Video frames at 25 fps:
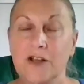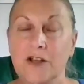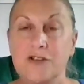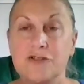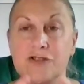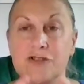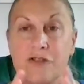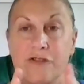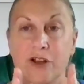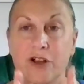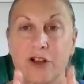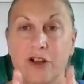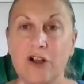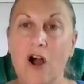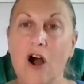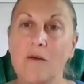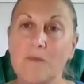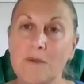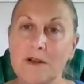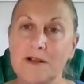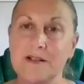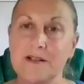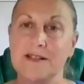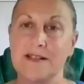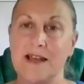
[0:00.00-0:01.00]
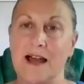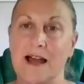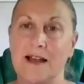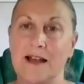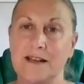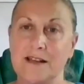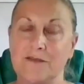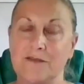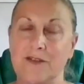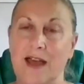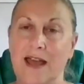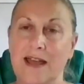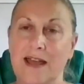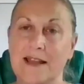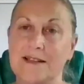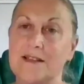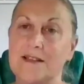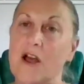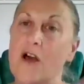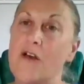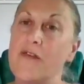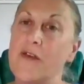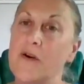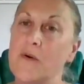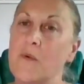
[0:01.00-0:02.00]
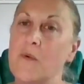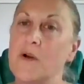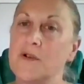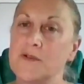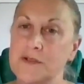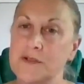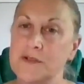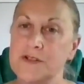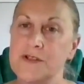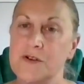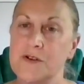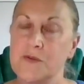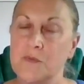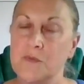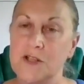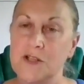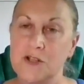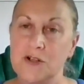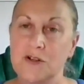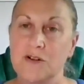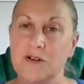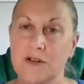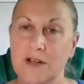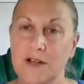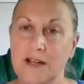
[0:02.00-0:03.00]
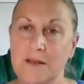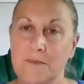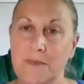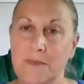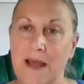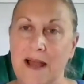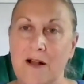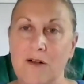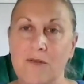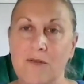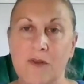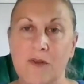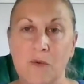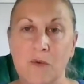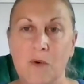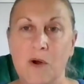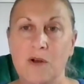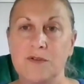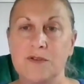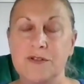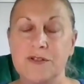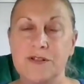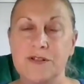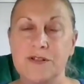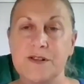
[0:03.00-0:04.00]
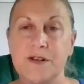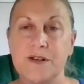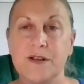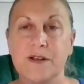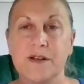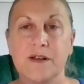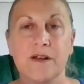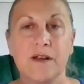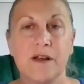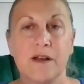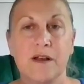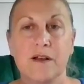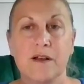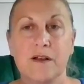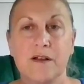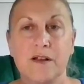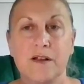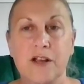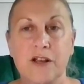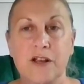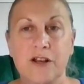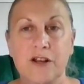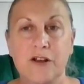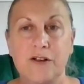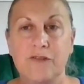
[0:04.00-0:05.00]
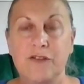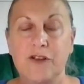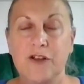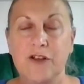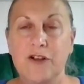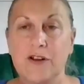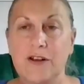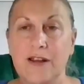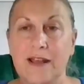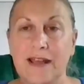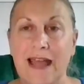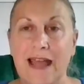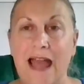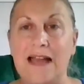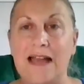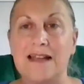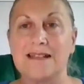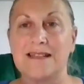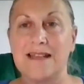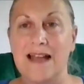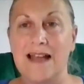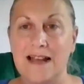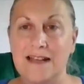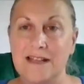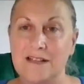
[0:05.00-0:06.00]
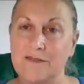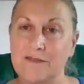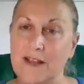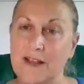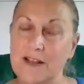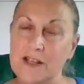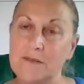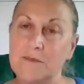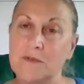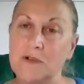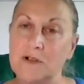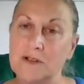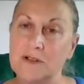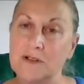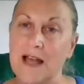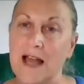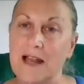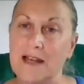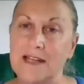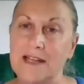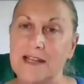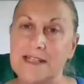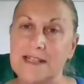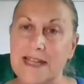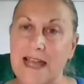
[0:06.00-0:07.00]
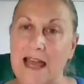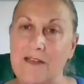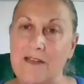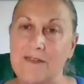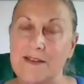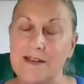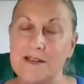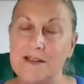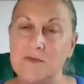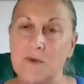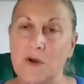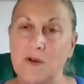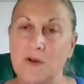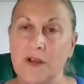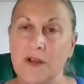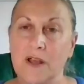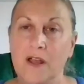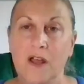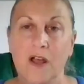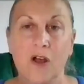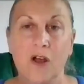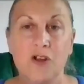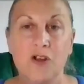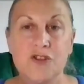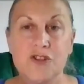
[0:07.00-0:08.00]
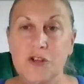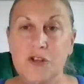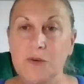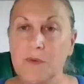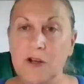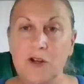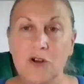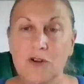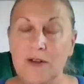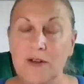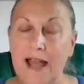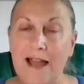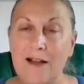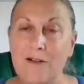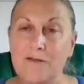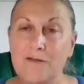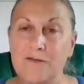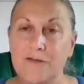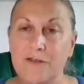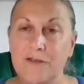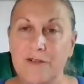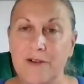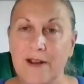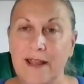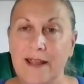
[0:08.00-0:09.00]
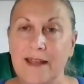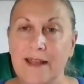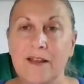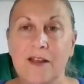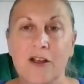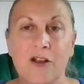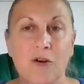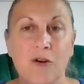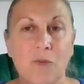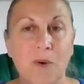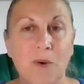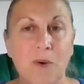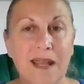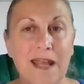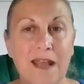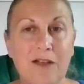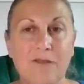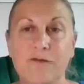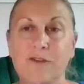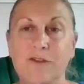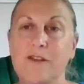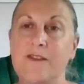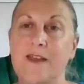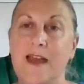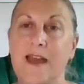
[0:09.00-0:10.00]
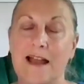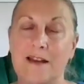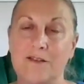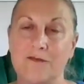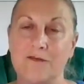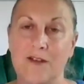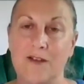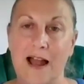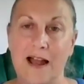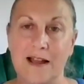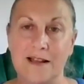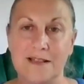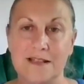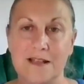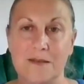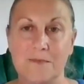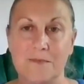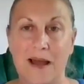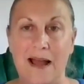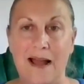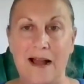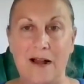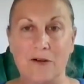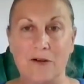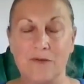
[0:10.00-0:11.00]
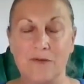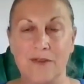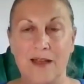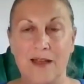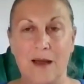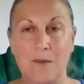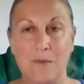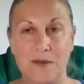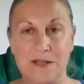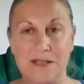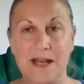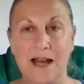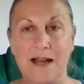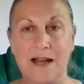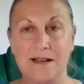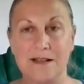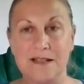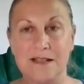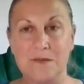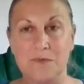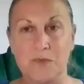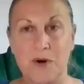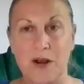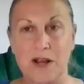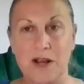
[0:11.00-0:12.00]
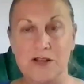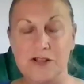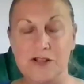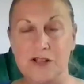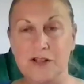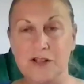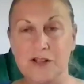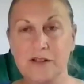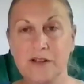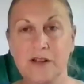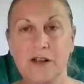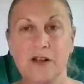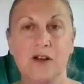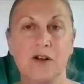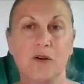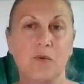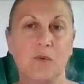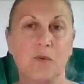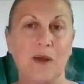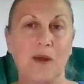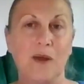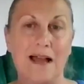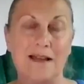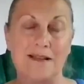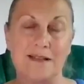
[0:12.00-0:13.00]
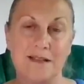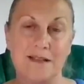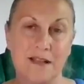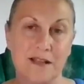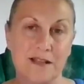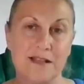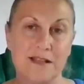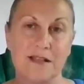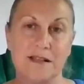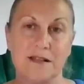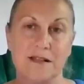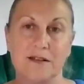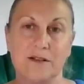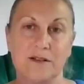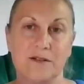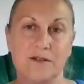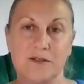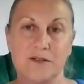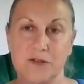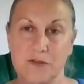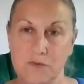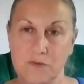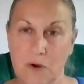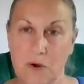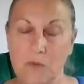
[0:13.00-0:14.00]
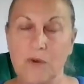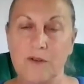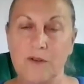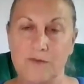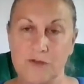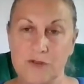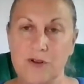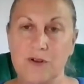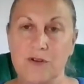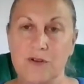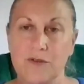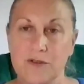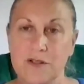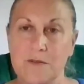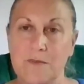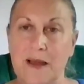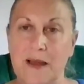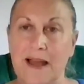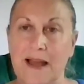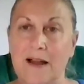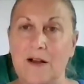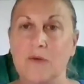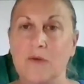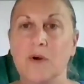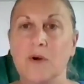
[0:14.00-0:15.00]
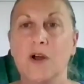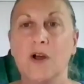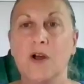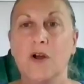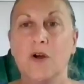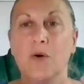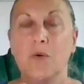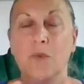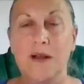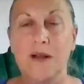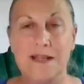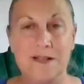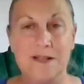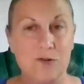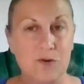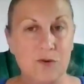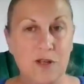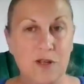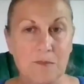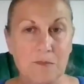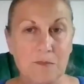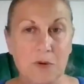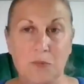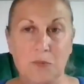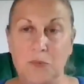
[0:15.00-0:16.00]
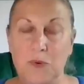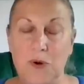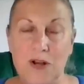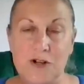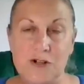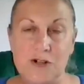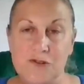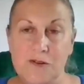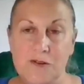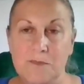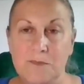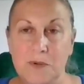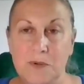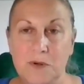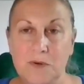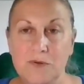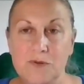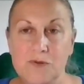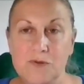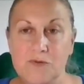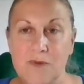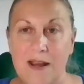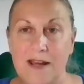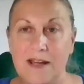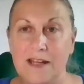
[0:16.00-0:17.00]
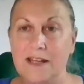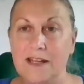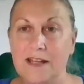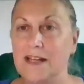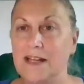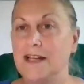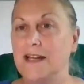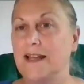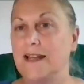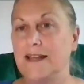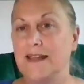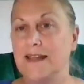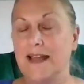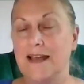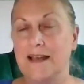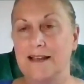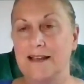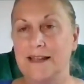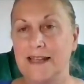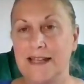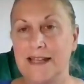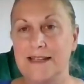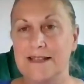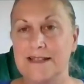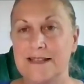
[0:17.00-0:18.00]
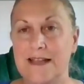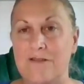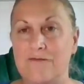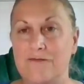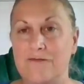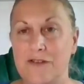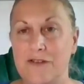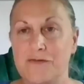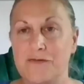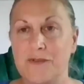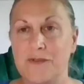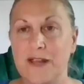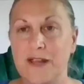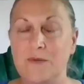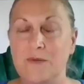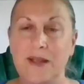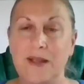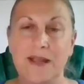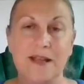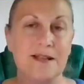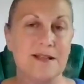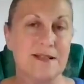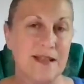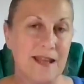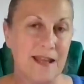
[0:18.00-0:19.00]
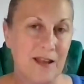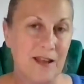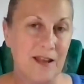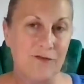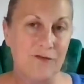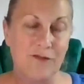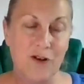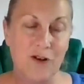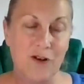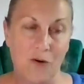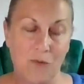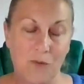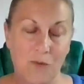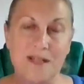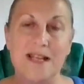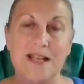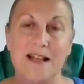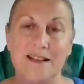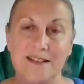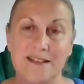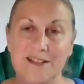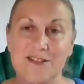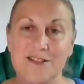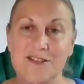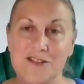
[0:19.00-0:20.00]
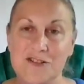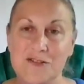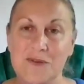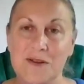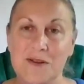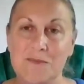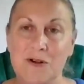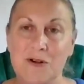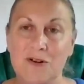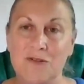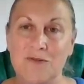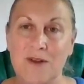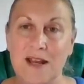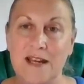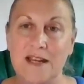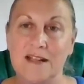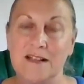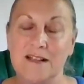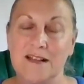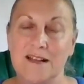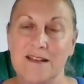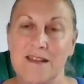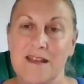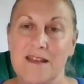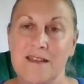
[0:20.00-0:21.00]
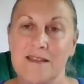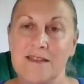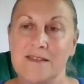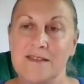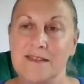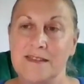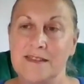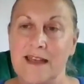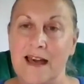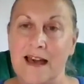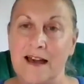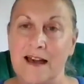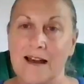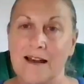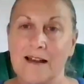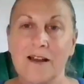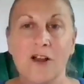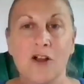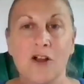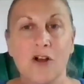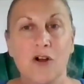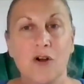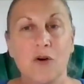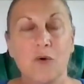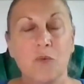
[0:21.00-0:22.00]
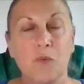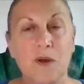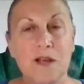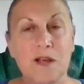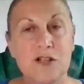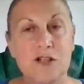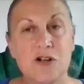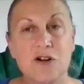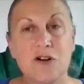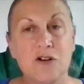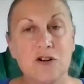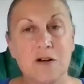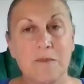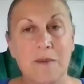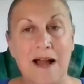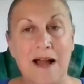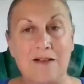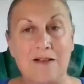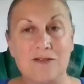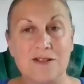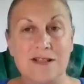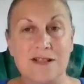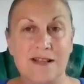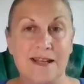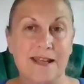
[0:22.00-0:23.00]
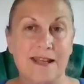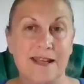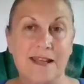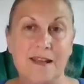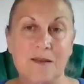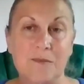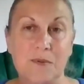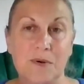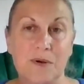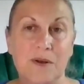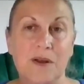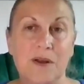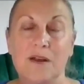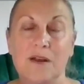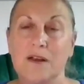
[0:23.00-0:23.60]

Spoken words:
So the common side effects are the ones that we're talking about, the ones that, you know, if you're going to get a side effect, you're more likely to get this one. So we look out for it. We give you the advice about the appetite suppression. We ask you to do what we've talked about. We do your blood pressure and pulse regularly, at least every 3 weeks. If not, we tell you to do it more regularly than that. We talk about sleep.